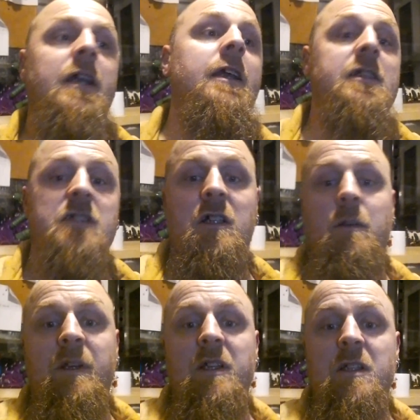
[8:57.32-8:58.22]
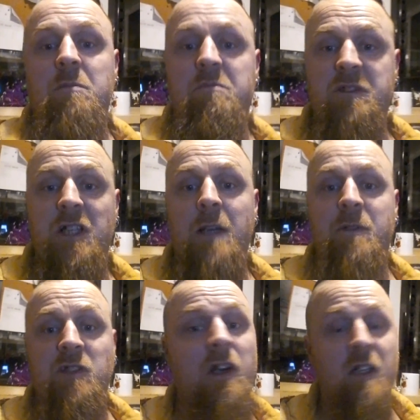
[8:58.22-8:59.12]
It is going to be cheap.
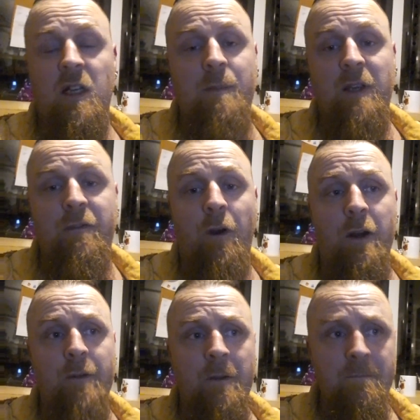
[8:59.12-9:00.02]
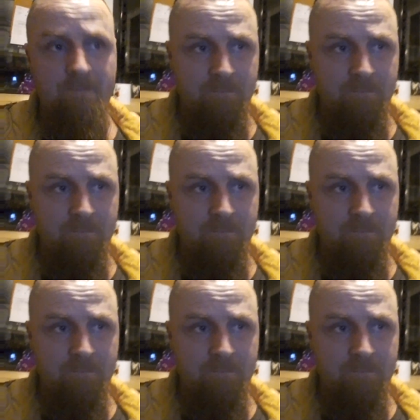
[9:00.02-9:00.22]
It's only going to be a £5.